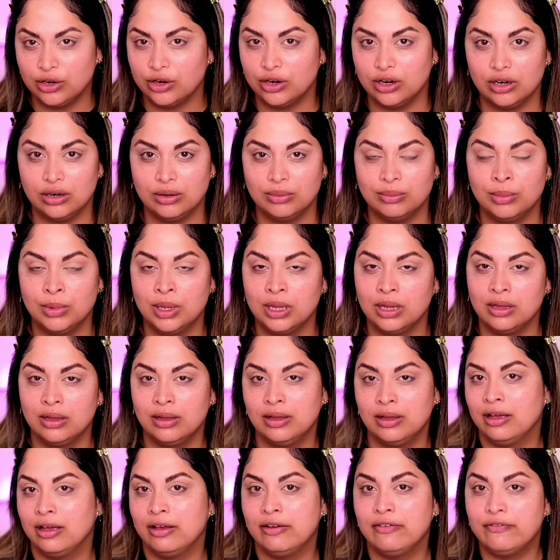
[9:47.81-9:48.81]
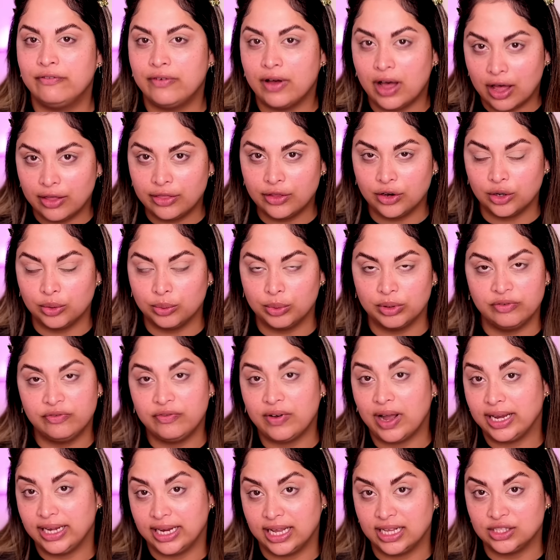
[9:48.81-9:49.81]
Her father would
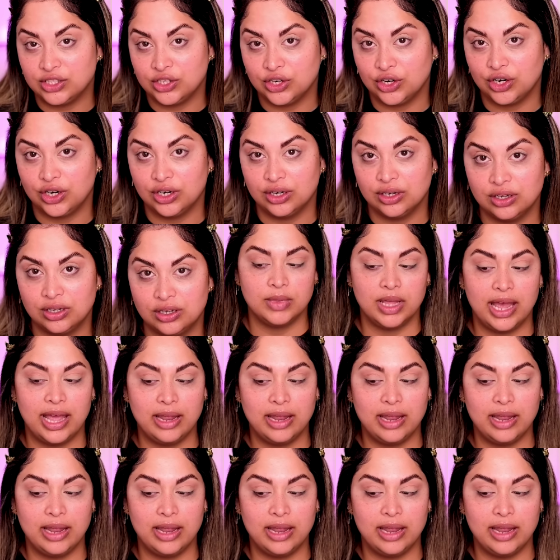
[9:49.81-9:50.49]
finance her.